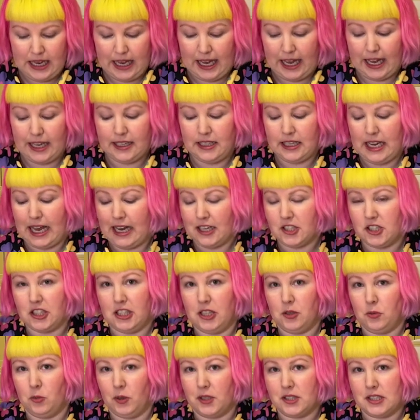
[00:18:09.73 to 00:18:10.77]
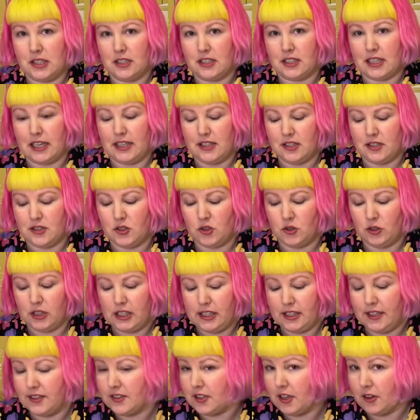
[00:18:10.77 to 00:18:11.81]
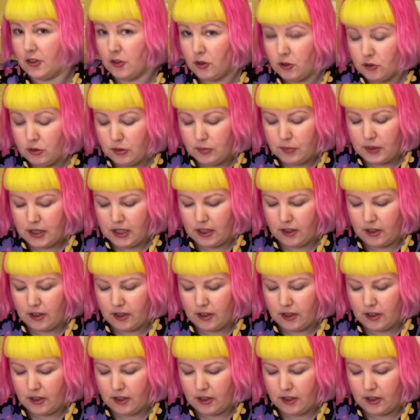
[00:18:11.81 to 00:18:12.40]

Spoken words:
And actually it wasn't as tricky as I thought it would be.